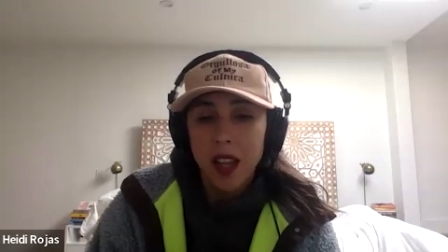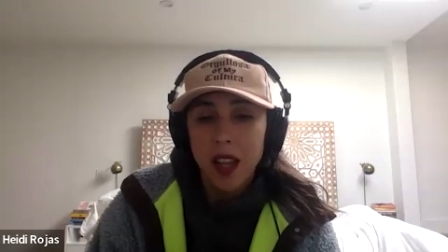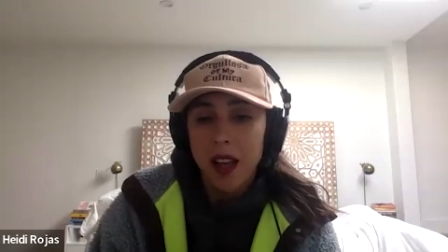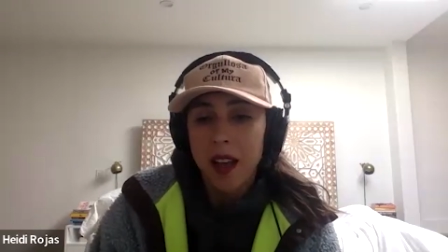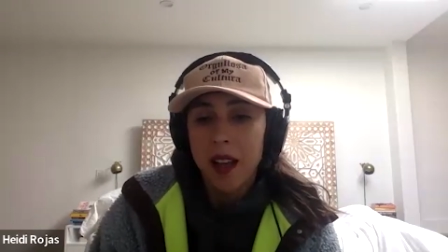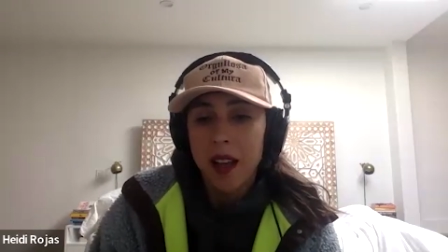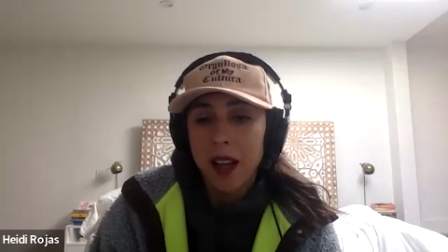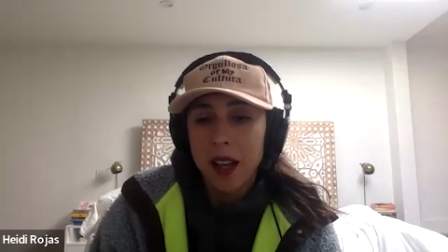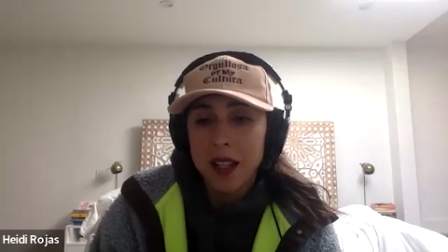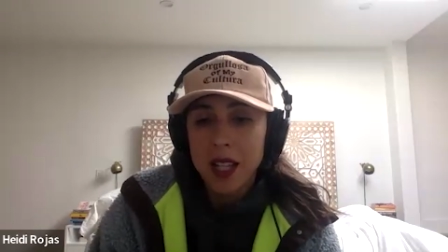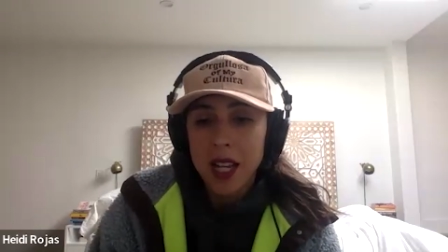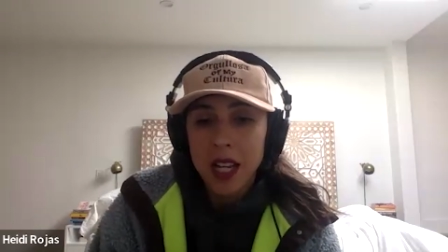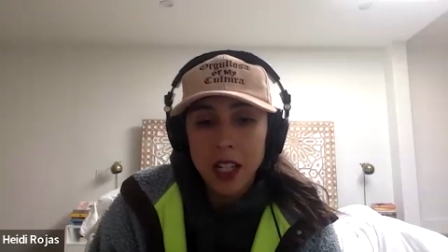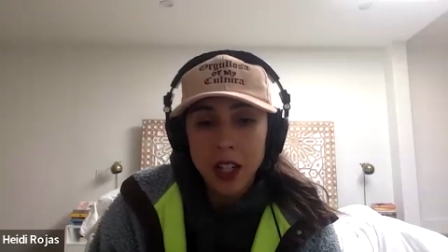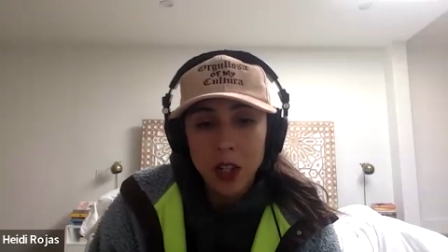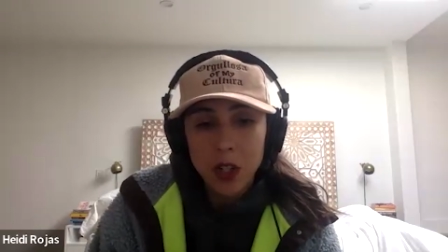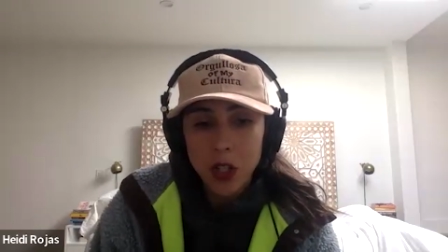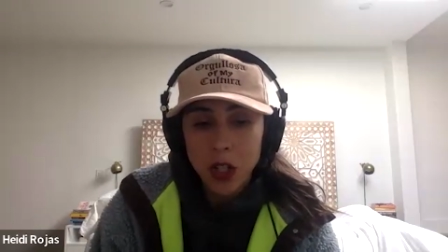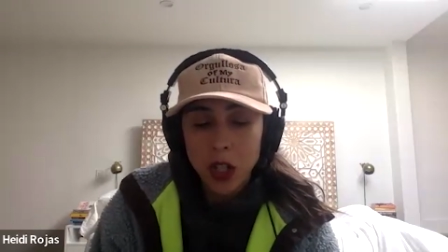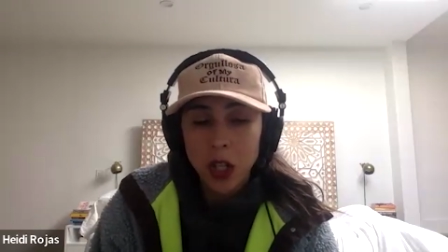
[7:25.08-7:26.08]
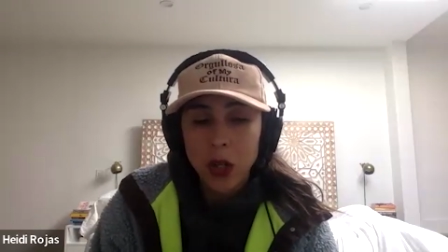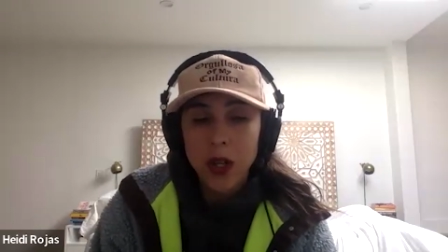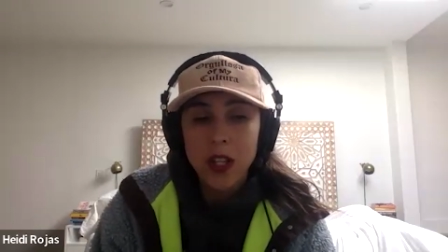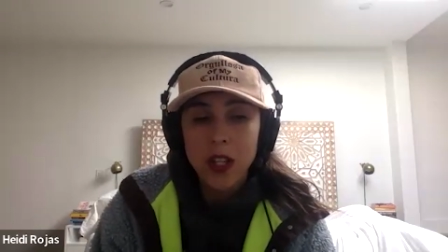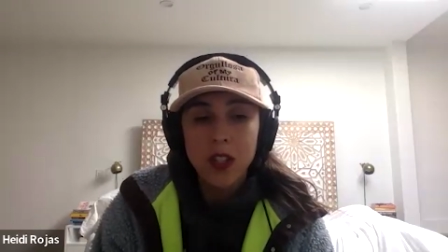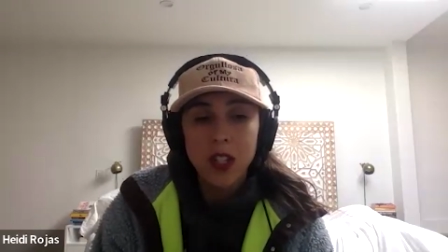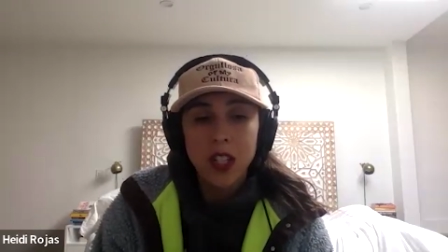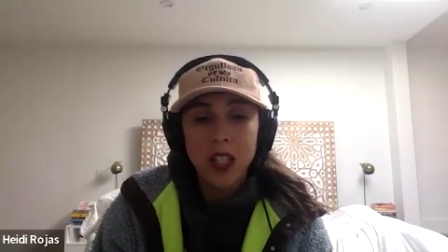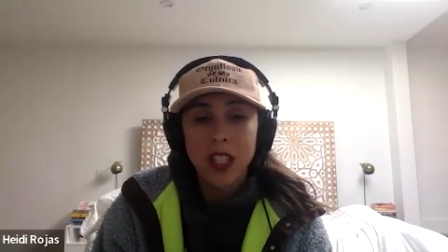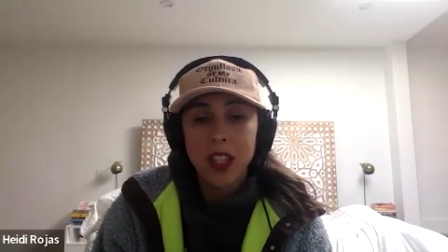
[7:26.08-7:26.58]
10 years ago, I
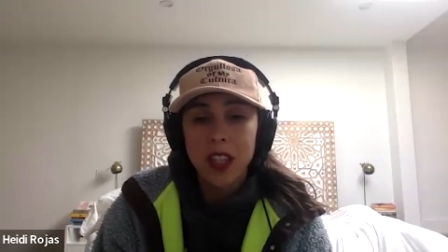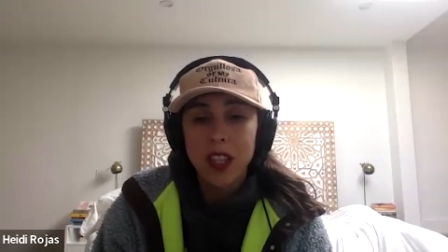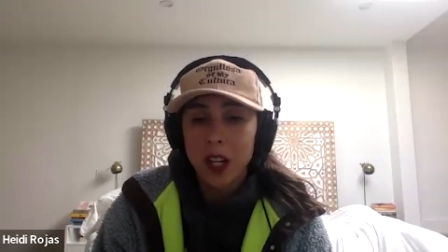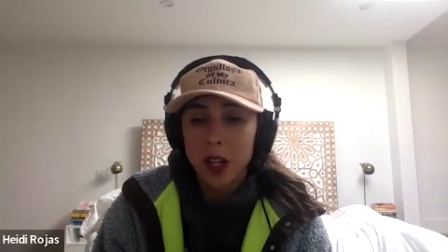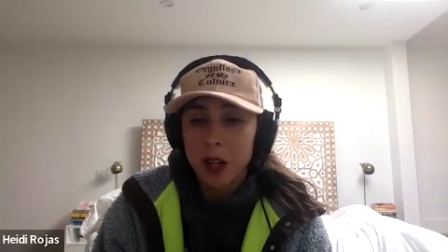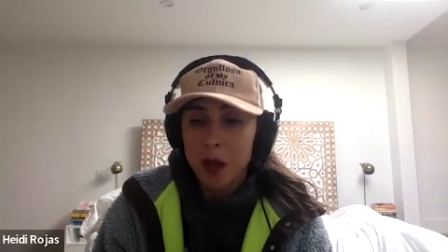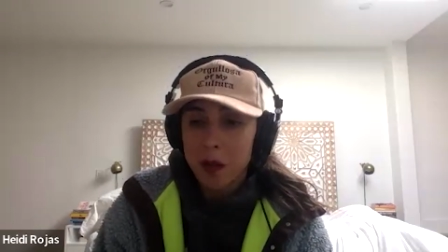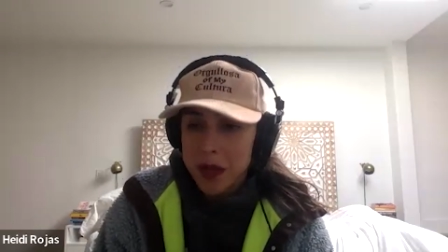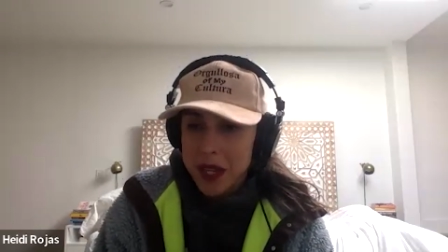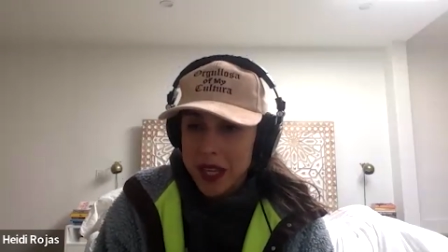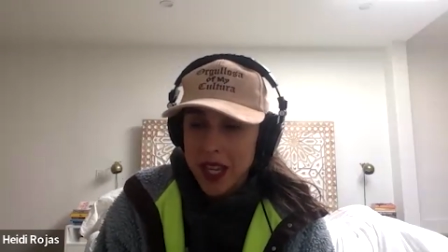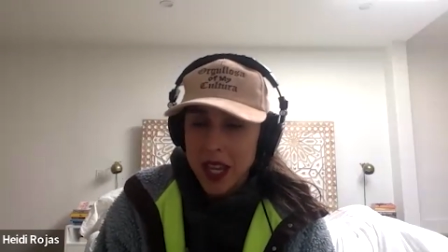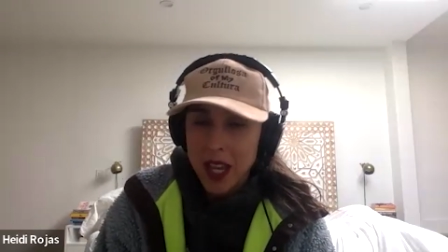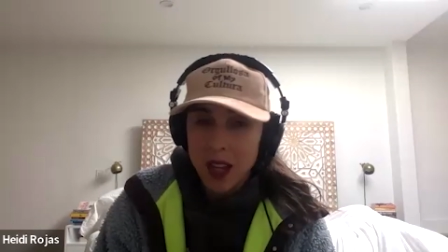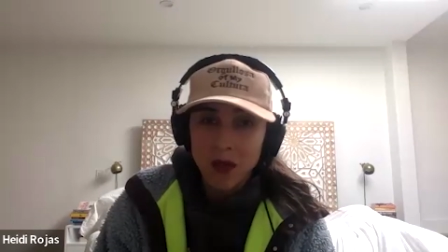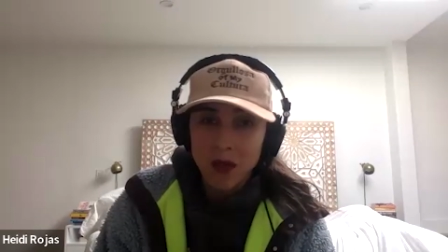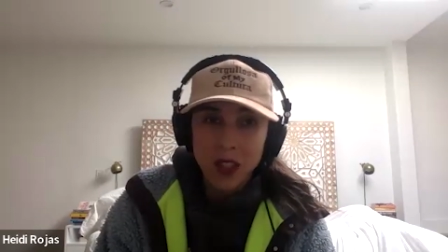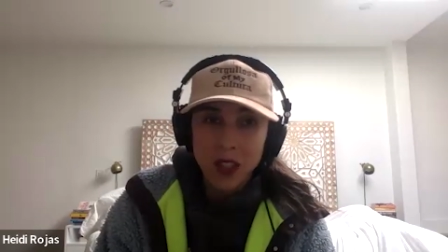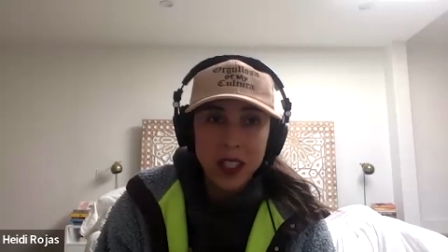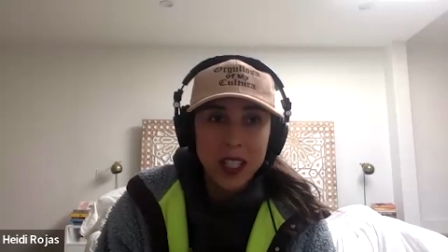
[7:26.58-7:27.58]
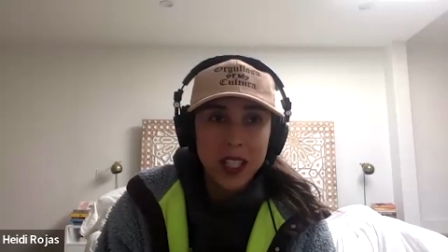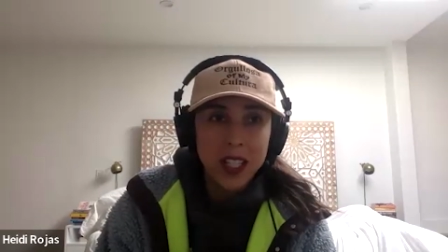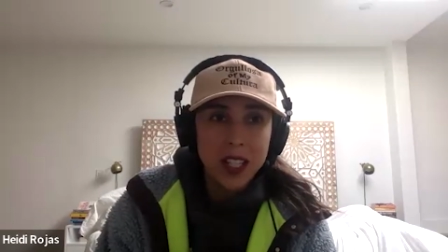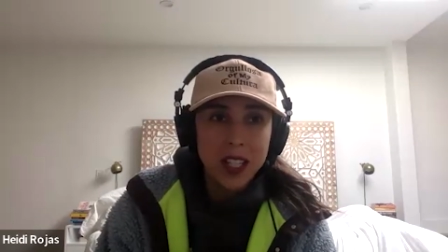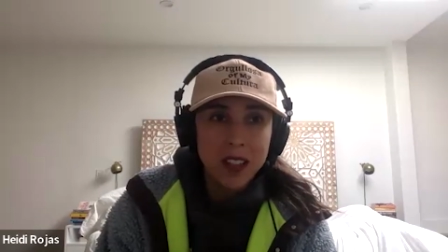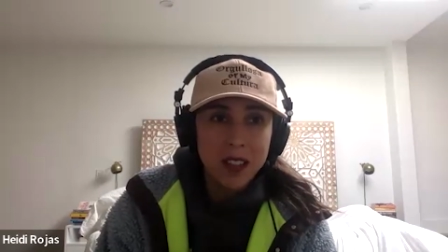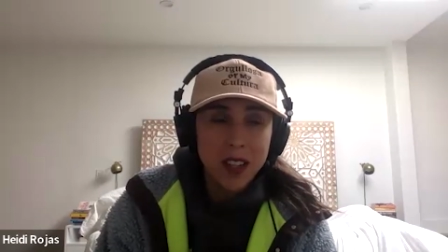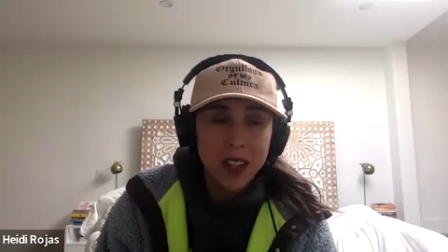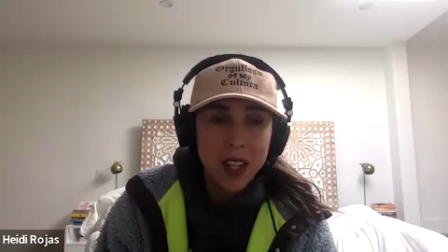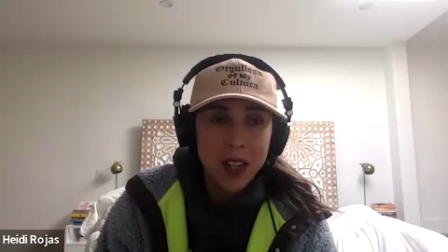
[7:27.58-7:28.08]
started therapy and really
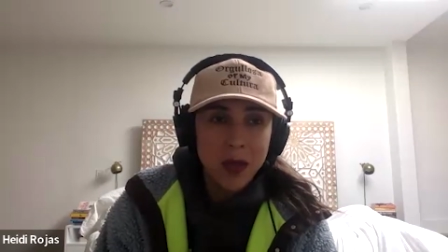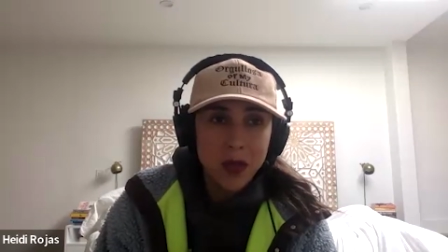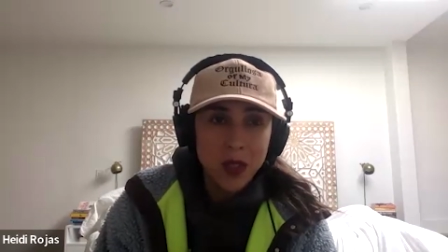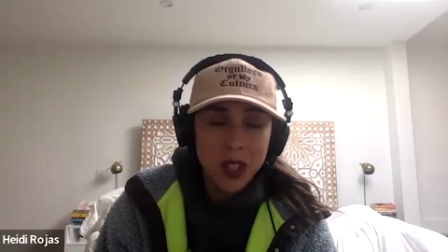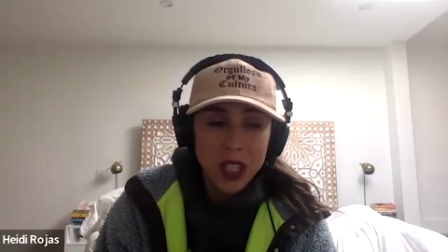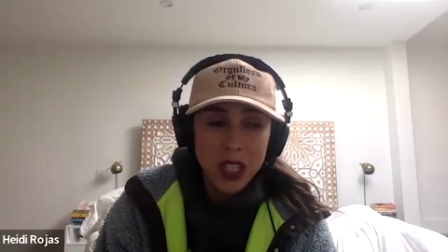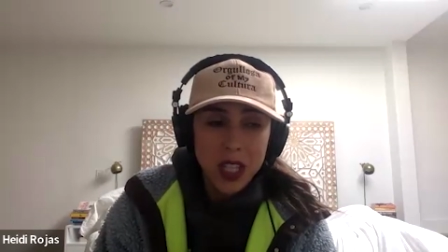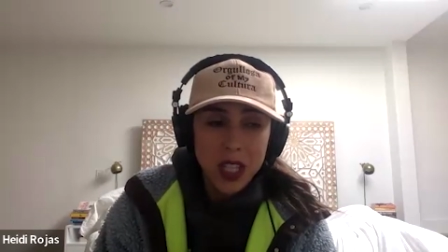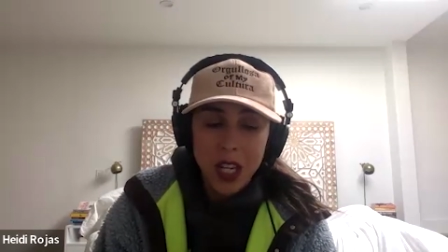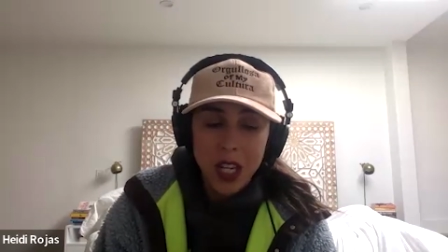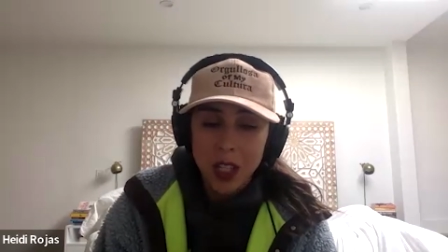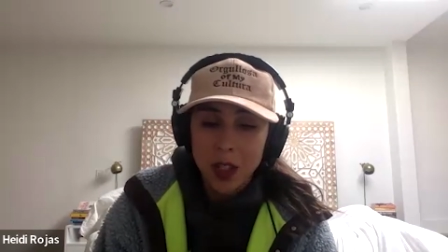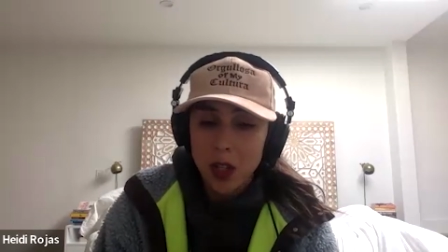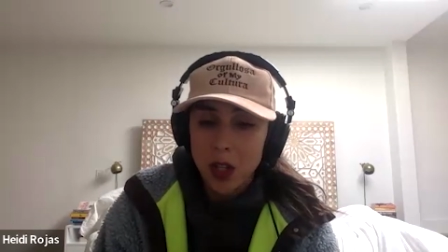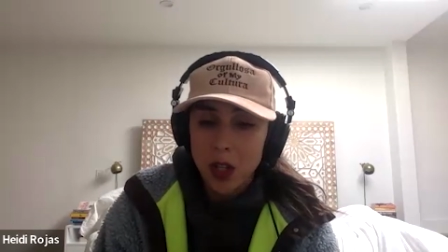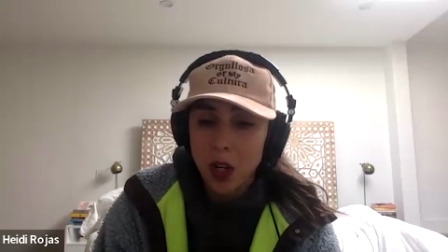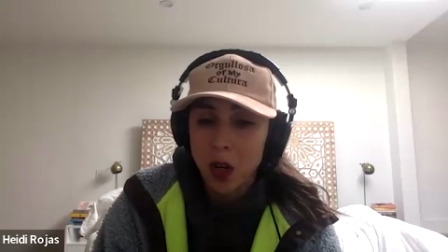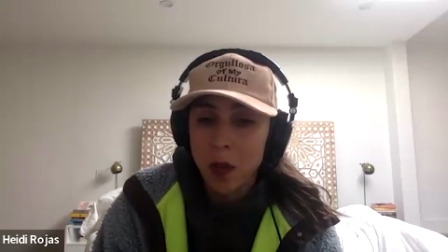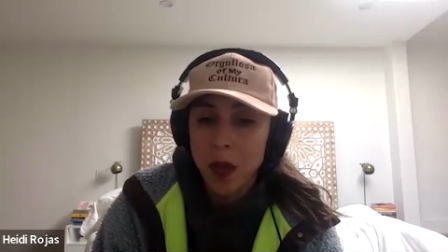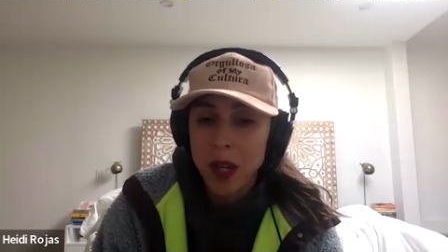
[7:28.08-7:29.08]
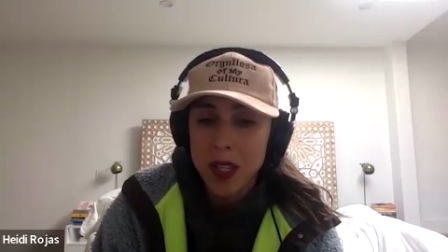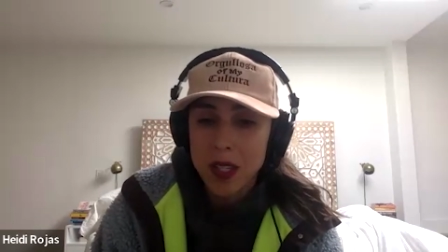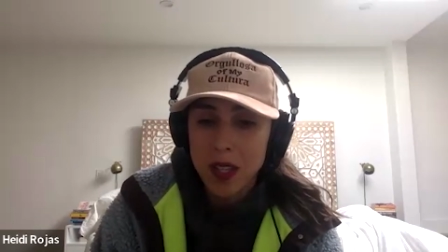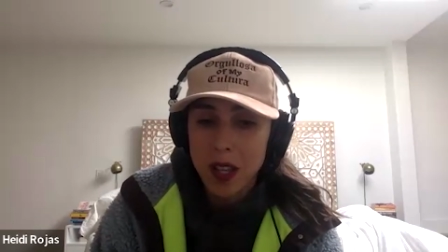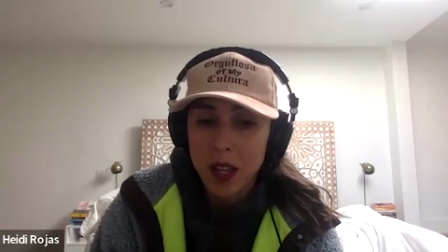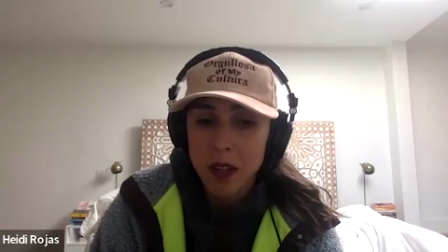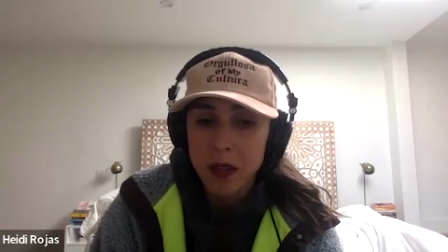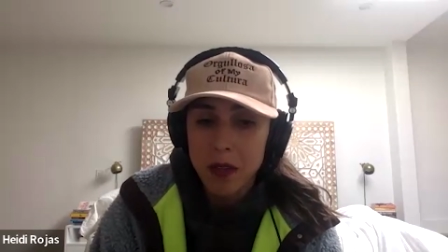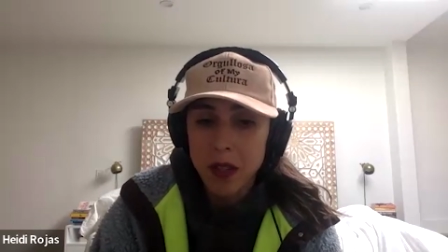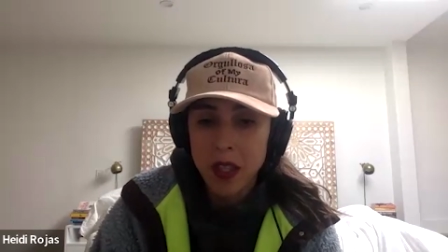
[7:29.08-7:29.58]
getting to know myself.